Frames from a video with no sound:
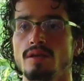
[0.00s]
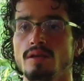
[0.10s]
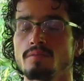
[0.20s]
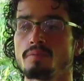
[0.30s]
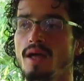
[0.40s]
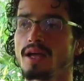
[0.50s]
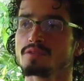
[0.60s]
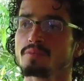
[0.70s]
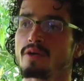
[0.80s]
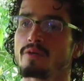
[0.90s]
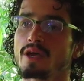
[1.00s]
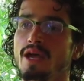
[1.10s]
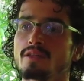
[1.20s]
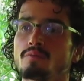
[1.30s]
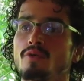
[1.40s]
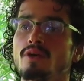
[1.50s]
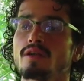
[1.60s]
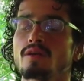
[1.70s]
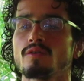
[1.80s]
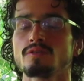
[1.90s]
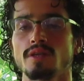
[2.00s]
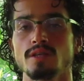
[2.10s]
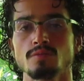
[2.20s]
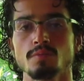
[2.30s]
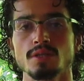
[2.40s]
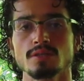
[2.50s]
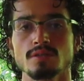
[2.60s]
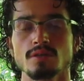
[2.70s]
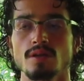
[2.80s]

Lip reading: In plasma we had more contentment.